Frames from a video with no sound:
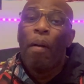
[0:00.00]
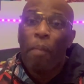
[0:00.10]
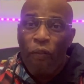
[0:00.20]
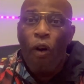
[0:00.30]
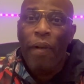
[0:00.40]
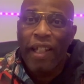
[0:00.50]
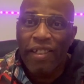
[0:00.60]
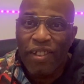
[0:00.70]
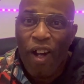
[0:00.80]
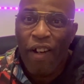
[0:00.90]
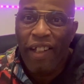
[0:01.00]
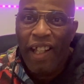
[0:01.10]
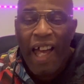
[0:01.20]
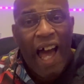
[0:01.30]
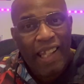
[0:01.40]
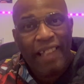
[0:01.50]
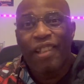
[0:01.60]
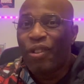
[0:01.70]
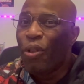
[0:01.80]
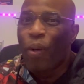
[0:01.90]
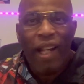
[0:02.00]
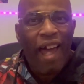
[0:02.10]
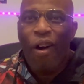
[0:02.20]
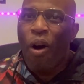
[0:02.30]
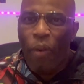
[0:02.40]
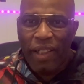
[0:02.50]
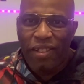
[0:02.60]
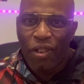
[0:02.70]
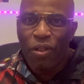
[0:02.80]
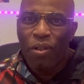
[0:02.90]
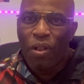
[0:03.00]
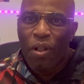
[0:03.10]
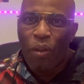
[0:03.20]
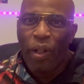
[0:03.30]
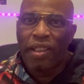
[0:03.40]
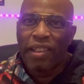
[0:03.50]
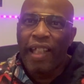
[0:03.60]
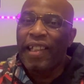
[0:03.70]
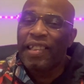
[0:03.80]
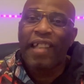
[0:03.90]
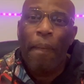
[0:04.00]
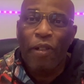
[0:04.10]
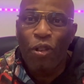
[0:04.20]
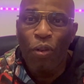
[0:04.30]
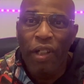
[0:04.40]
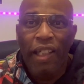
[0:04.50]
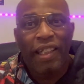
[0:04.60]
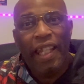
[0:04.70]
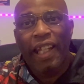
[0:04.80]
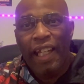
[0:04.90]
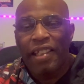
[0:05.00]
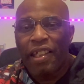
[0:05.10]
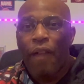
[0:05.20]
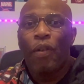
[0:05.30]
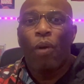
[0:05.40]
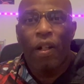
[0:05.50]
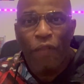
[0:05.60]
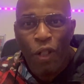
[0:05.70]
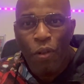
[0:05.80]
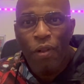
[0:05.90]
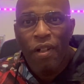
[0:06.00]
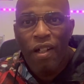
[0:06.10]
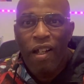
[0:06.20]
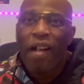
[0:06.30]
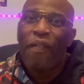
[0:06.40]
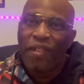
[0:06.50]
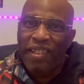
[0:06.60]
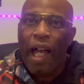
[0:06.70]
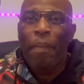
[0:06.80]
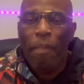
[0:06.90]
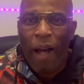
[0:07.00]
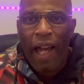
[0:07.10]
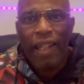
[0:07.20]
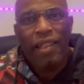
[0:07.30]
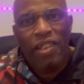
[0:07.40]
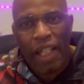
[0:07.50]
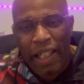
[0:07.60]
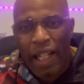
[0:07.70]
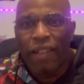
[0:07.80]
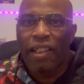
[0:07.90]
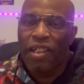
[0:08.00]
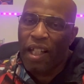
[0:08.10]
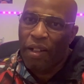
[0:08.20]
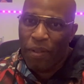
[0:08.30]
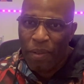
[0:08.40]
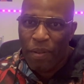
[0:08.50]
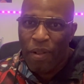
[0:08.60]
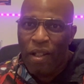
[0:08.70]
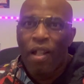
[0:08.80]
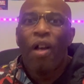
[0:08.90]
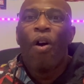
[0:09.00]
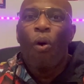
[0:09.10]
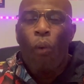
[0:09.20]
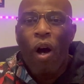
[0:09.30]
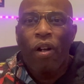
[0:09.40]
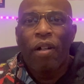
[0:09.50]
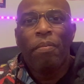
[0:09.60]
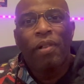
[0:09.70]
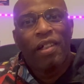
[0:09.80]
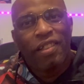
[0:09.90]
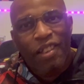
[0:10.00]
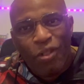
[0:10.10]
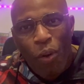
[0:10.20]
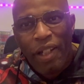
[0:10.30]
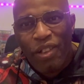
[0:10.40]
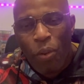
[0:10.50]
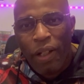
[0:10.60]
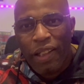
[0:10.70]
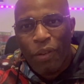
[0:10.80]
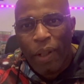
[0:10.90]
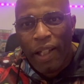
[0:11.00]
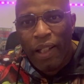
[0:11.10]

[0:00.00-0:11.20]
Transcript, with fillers: Before we get started, I like to do what I always do, which is take this opportunity to thank each and every one of you for stopping by, checking out the channel. Welcome to 2023.